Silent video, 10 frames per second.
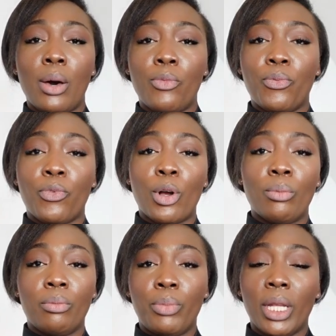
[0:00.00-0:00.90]

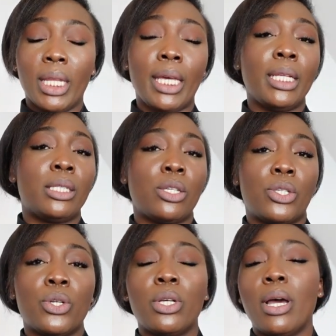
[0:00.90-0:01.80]
from Berlin to
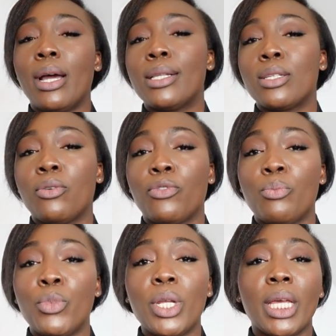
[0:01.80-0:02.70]
Stuttgart or
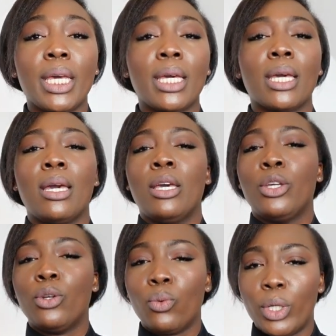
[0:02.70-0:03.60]
from Munich,
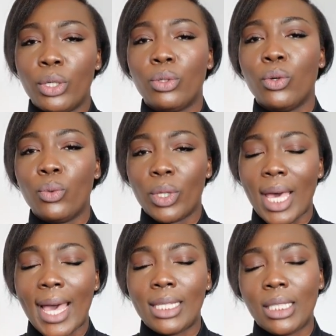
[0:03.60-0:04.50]
you know, when you're going with the
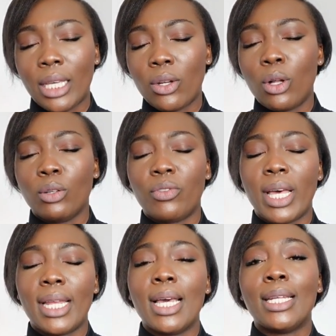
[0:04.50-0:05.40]
IC and all of
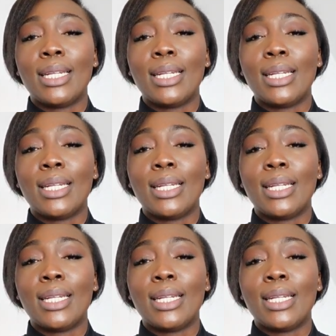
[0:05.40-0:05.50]
that,